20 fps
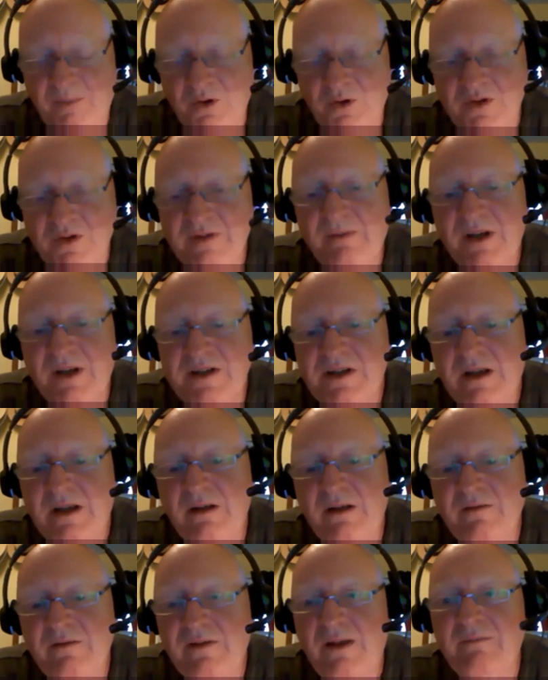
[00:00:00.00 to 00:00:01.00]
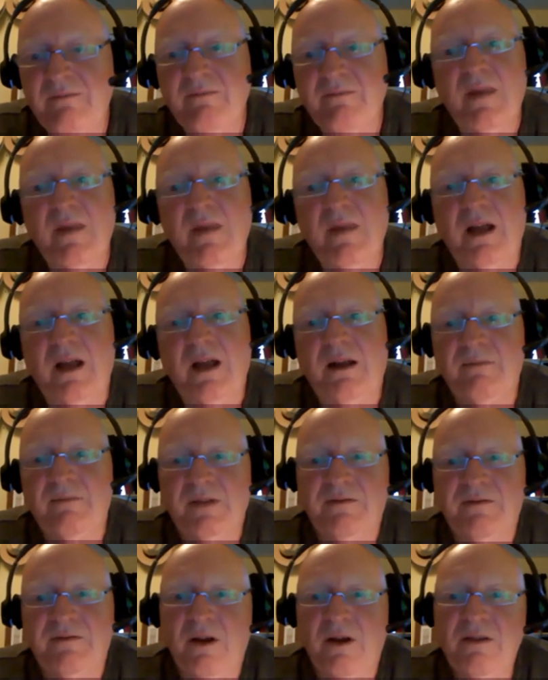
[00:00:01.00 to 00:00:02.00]
myself, my
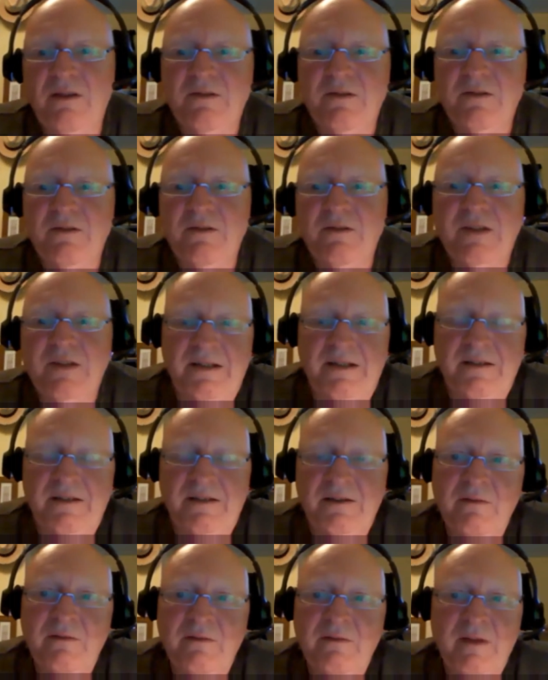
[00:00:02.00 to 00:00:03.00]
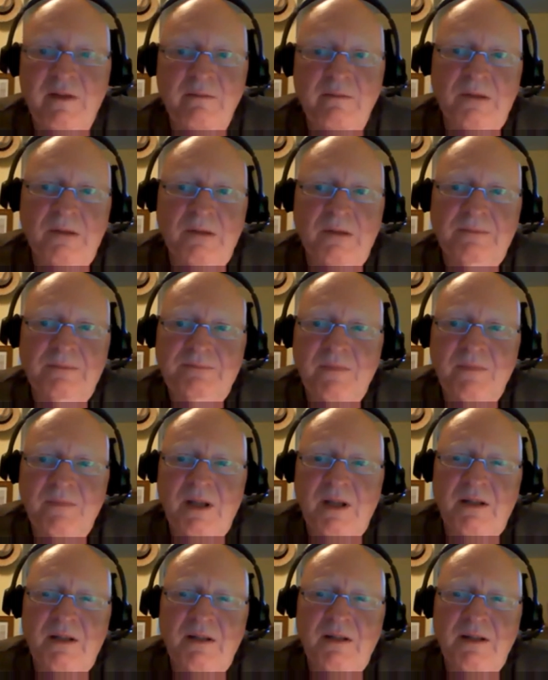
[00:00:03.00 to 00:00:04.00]
father died in November
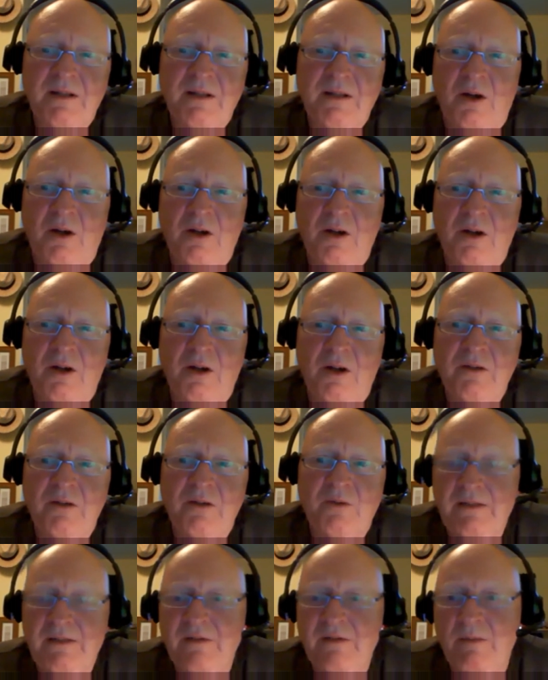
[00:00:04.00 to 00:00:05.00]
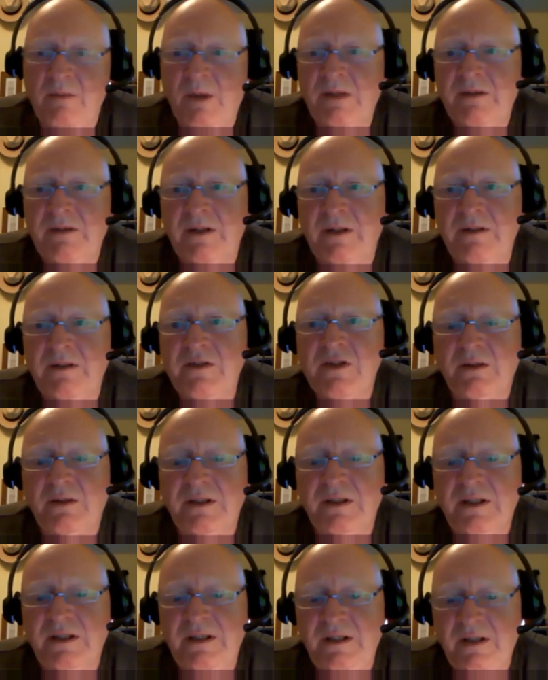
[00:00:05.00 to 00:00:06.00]
in Ottawa. I live in Moncton, so
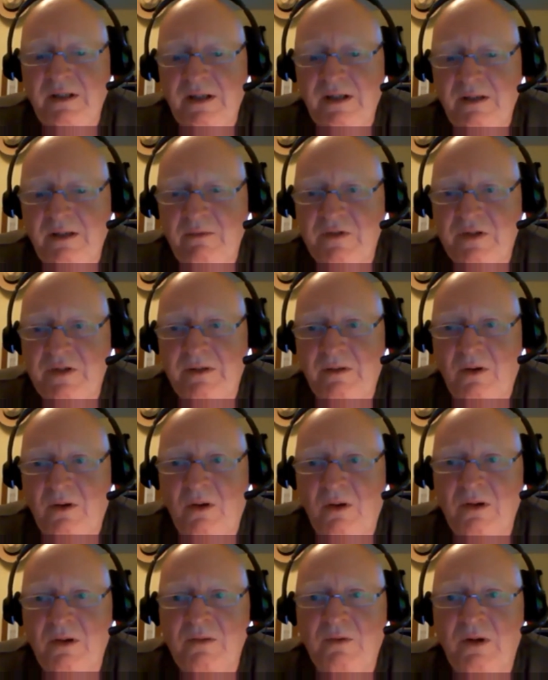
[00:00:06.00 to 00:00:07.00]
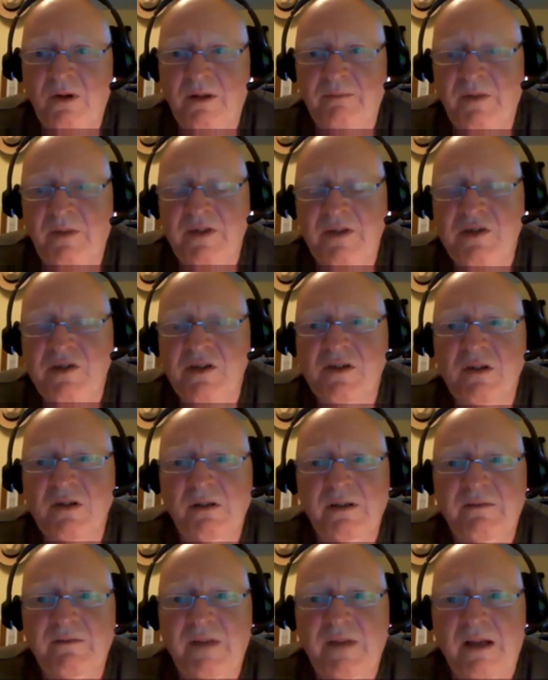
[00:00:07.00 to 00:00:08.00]
he was in Ottawa, and my sister
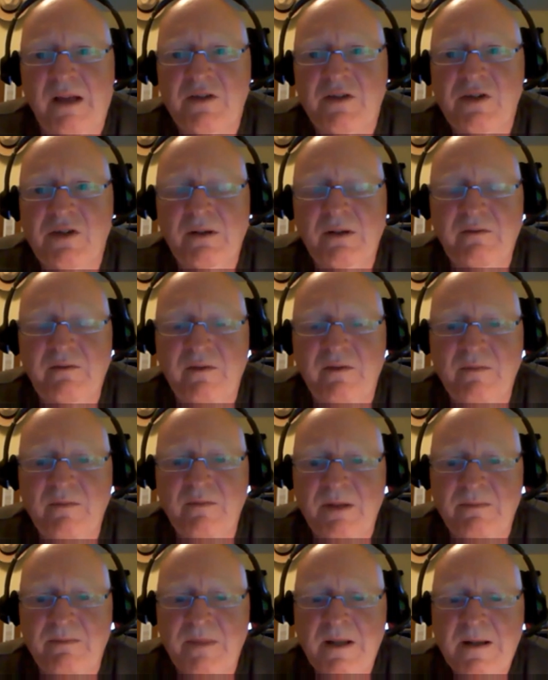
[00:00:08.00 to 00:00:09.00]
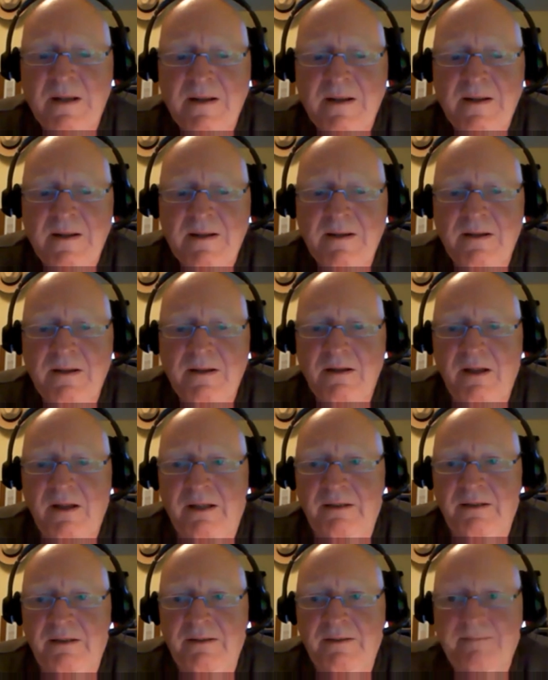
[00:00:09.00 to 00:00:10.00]
lived down the street from him.
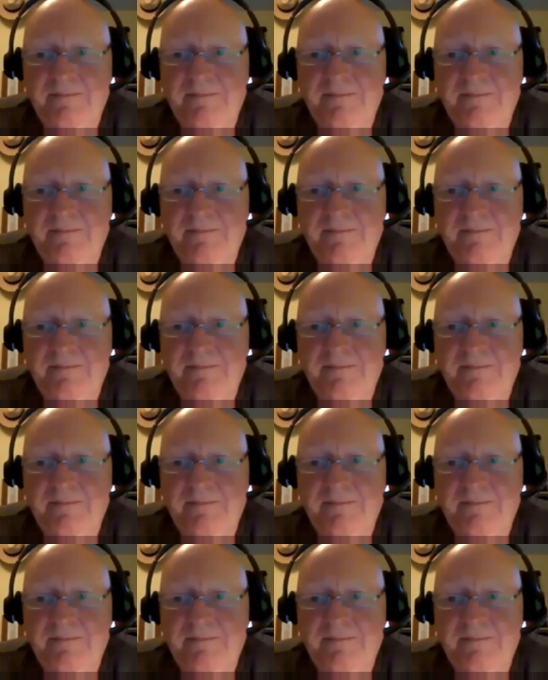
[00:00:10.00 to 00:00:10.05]
And